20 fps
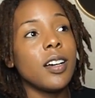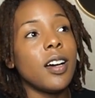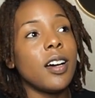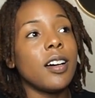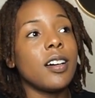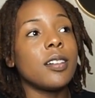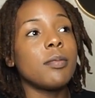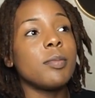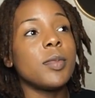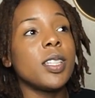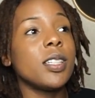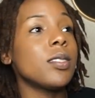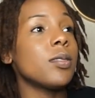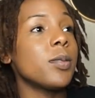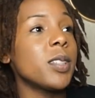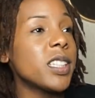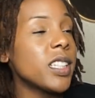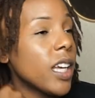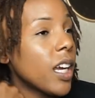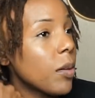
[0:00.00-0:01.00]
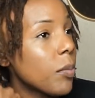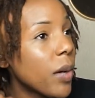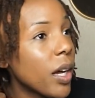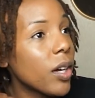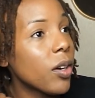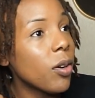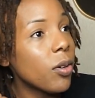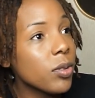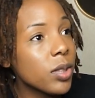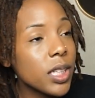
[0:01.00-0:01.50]
um, this was like
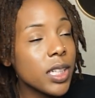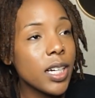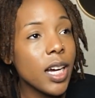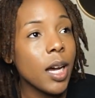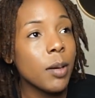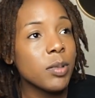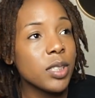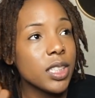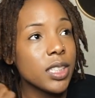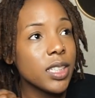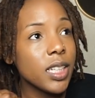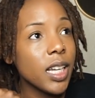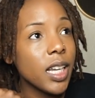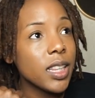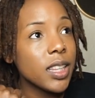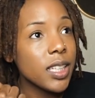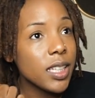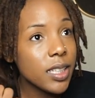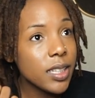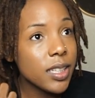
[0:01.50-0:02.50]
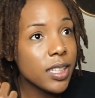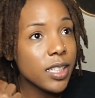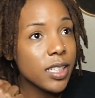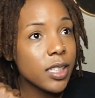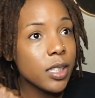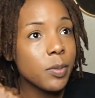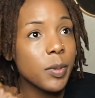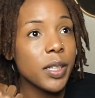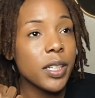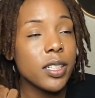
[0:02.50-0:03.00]
my only option and I did
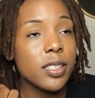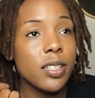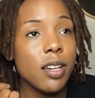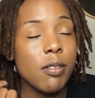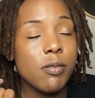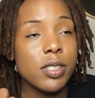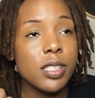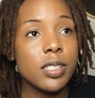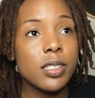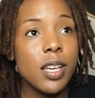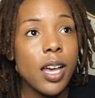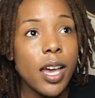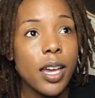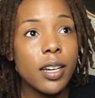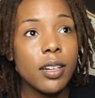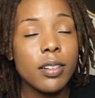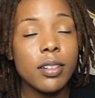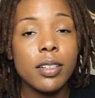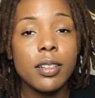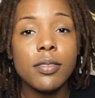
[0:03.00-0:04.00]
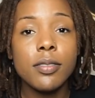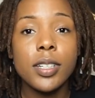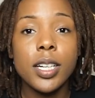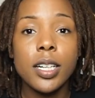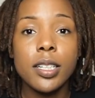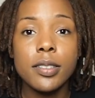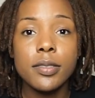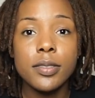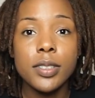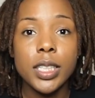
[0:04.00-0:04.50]
this because I was tired of
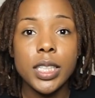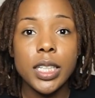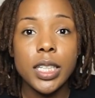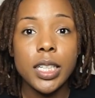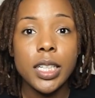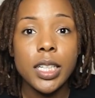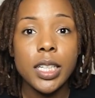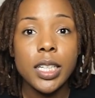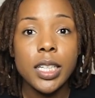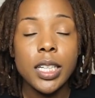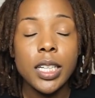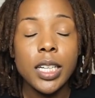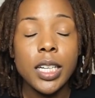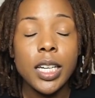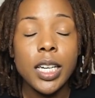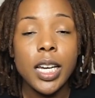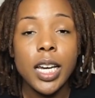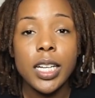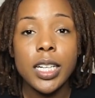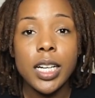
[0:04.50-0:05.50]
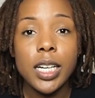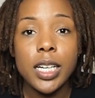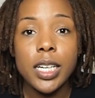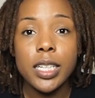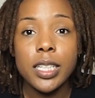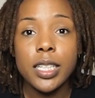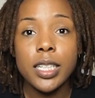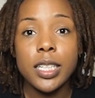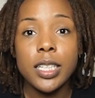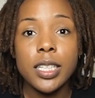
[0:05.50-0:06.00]
covering and
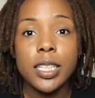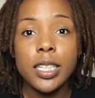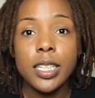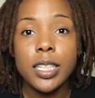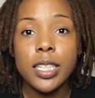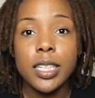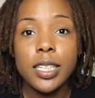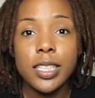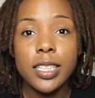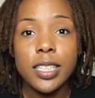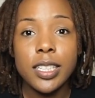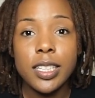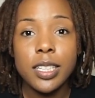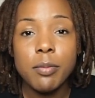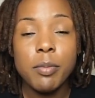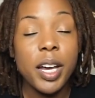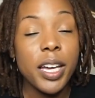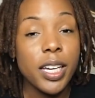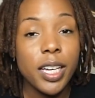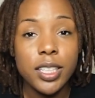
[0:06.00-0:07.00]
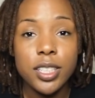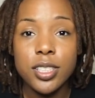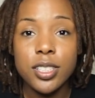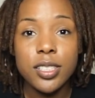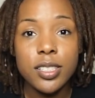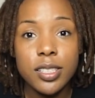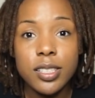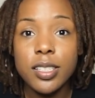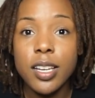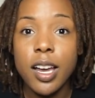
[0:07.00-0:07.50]
hiding my
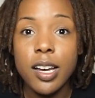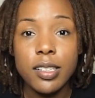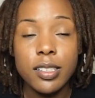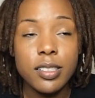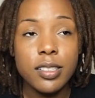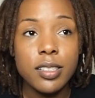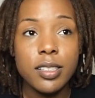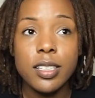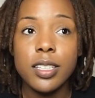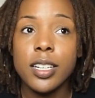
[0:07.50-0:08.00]
edges, honestly.